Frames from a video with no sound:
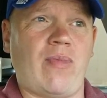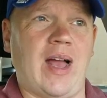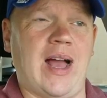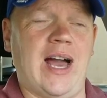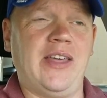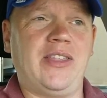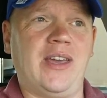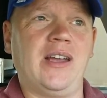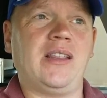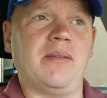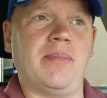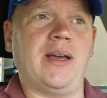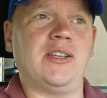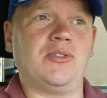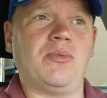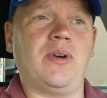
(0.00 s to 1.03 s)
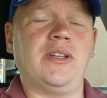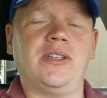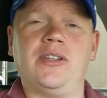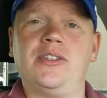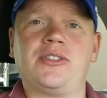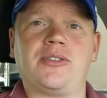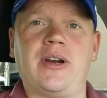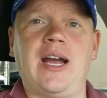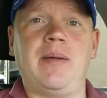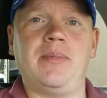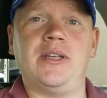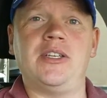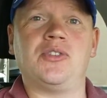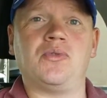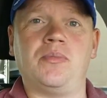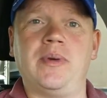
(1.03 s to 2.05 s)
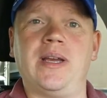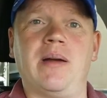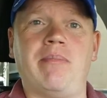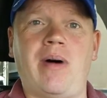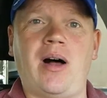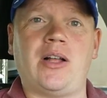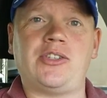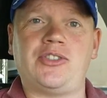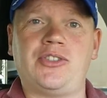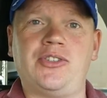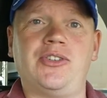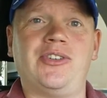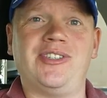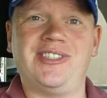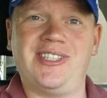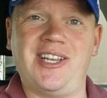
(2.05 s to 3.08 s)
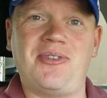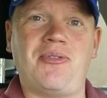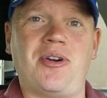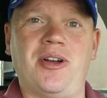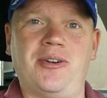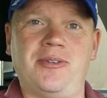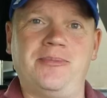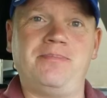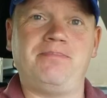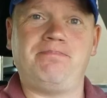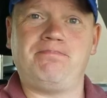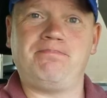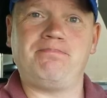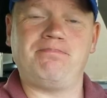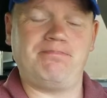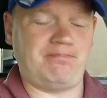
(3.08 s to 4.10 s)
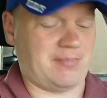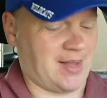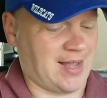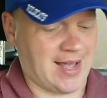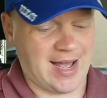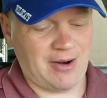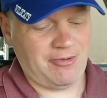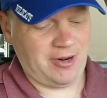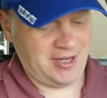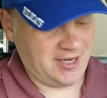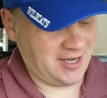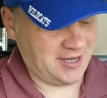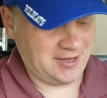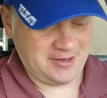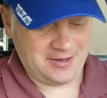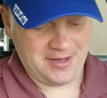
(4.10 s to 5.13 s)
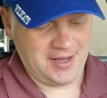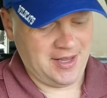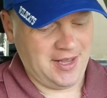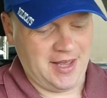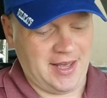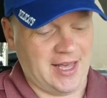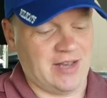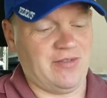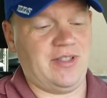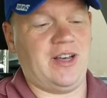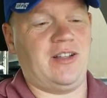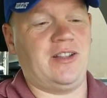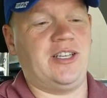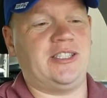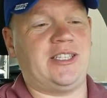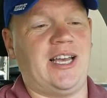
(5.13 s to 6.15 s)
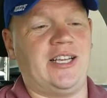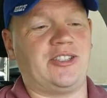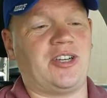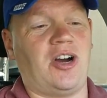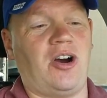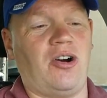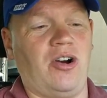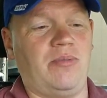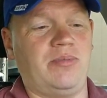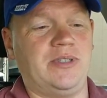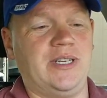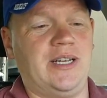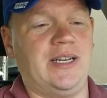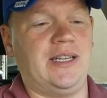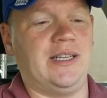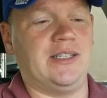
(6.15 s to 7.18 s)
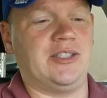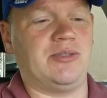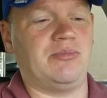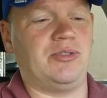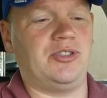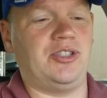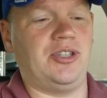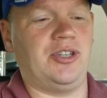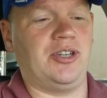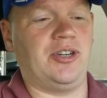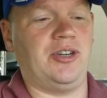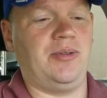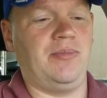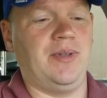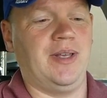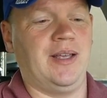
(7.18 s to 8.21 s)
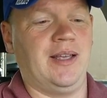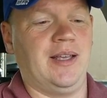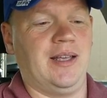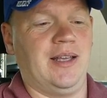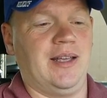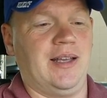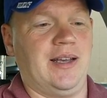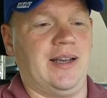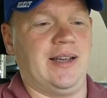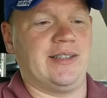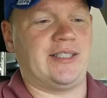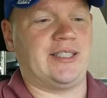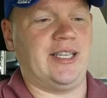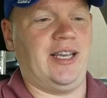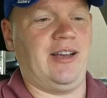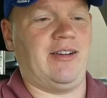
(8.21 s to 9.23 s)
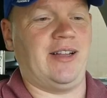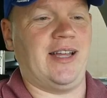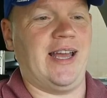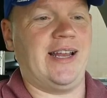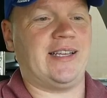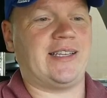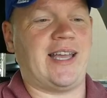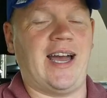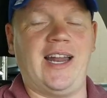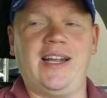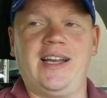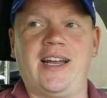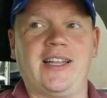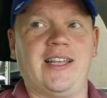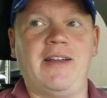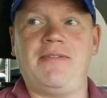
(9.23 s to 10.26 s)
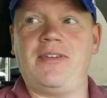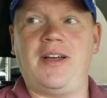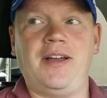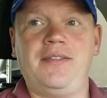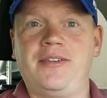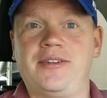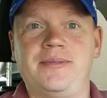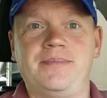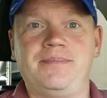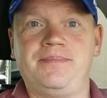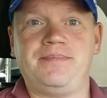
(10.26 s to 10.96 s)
I think the best way to describe this would be a Monster Zero. I really do. Even though this has carbs in it and some sugar, still, it's kind of got that flavor.